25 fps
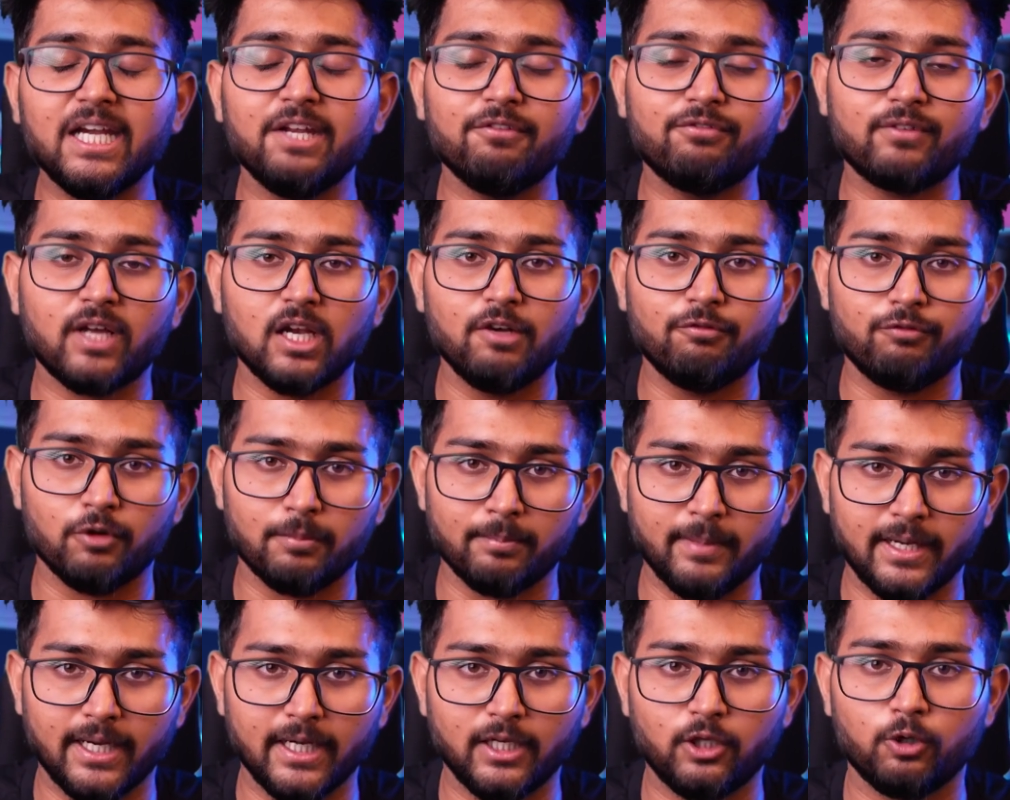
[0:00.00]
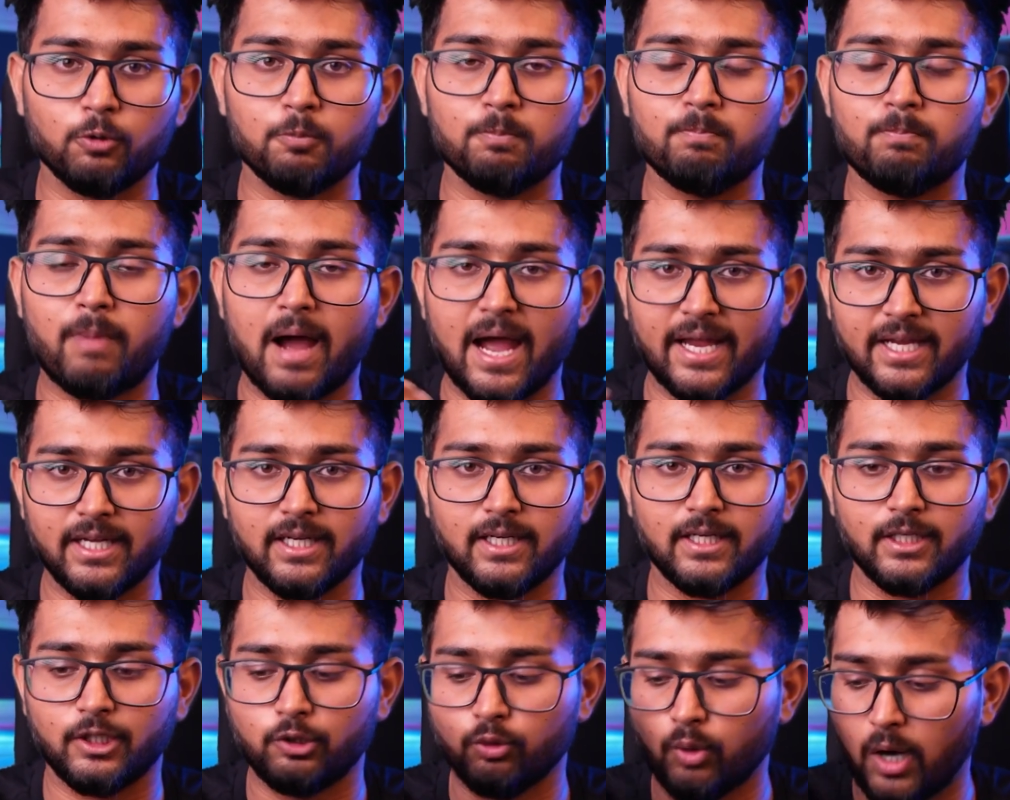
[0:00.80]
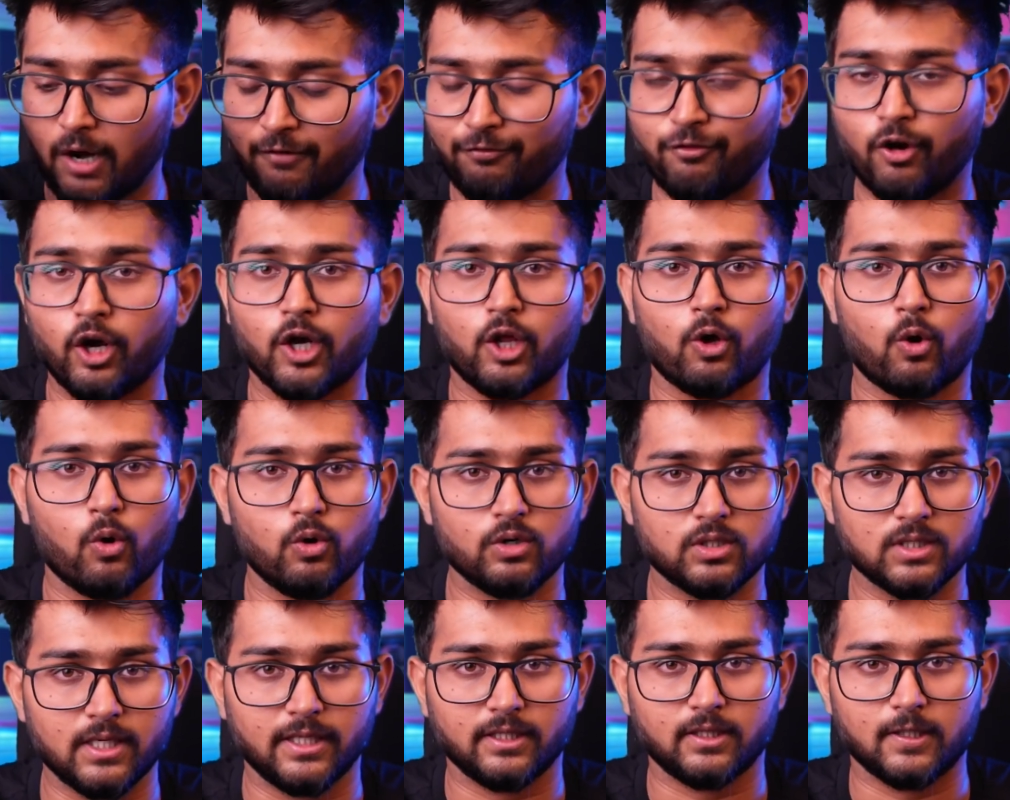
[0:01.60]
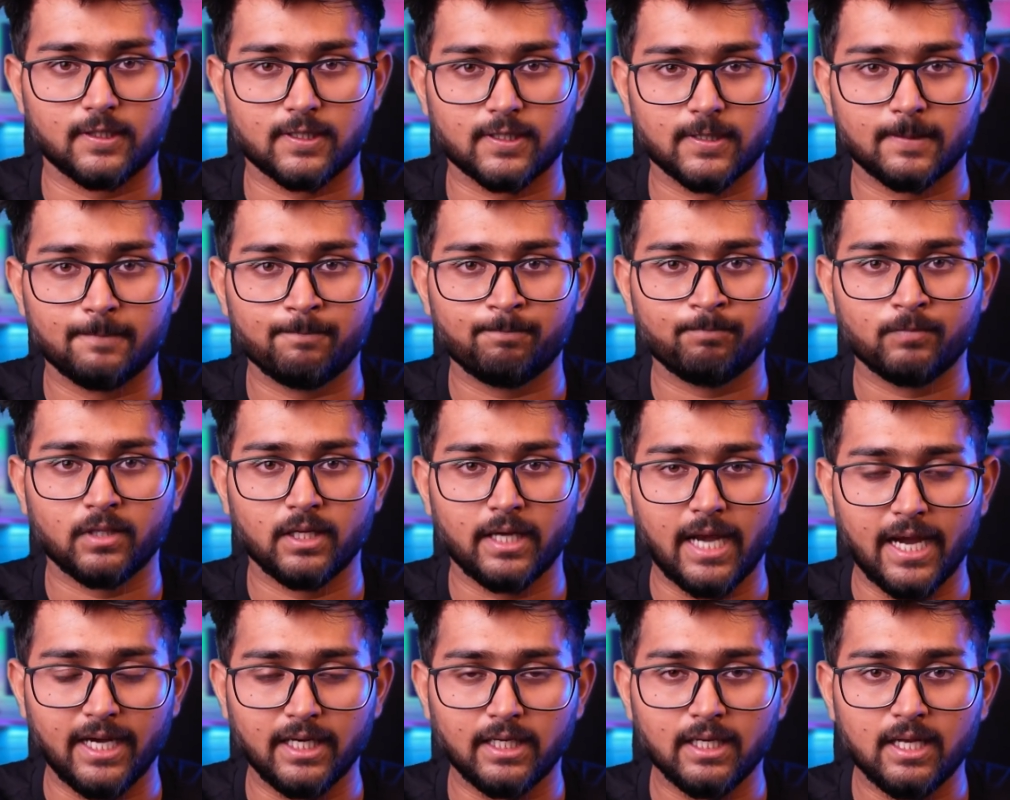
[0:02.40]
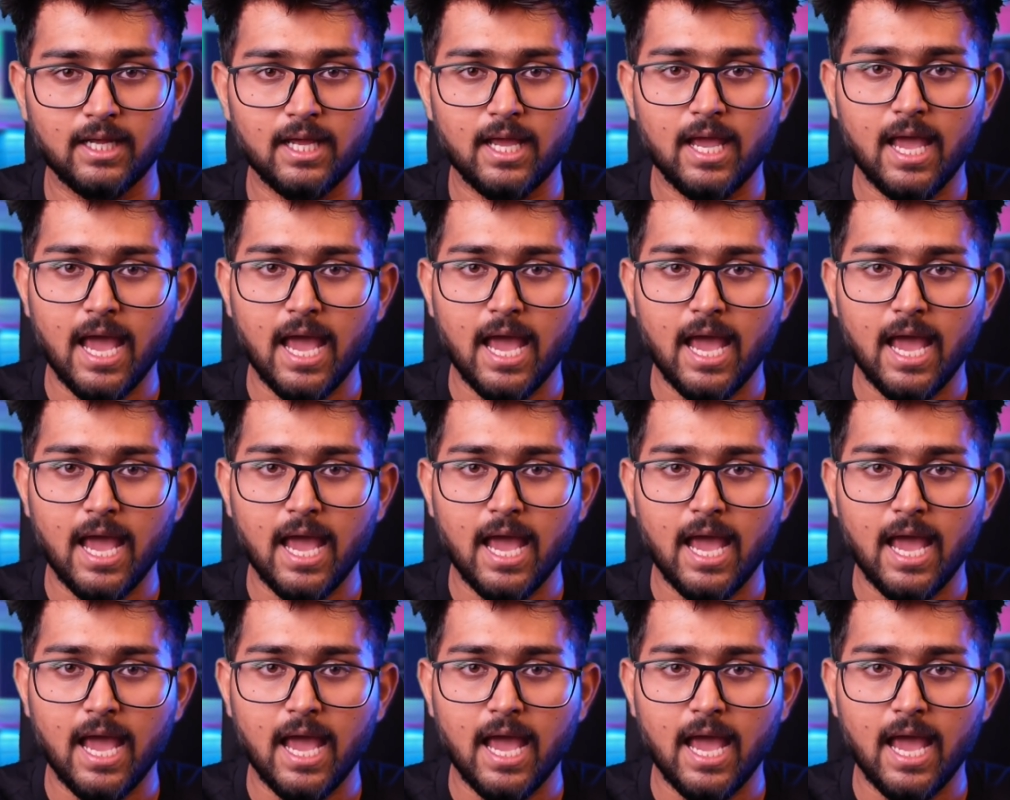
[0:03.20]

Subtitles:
difficult for me to afford a course like this, right?